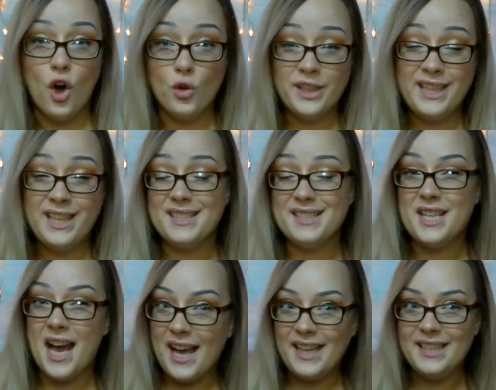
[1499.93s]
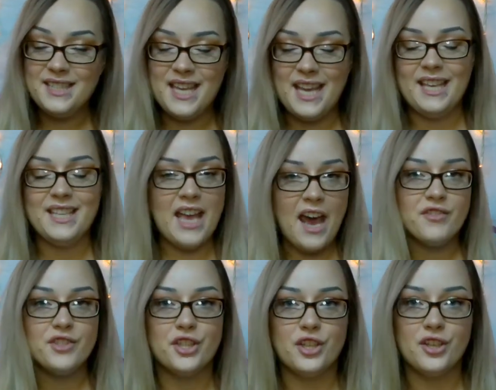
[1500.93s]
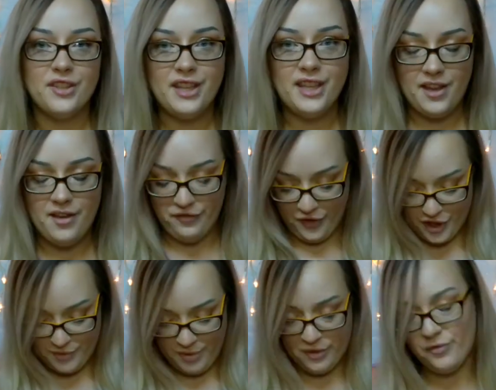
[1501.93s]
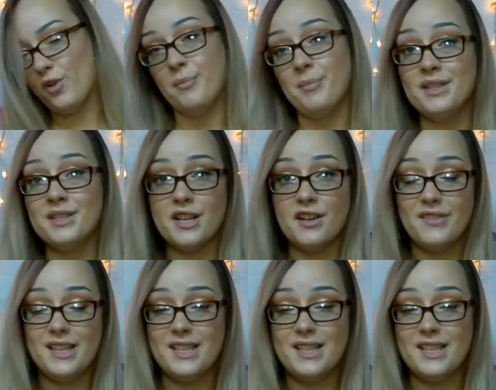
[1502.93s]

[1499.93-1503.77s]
Only nine days after the first performance of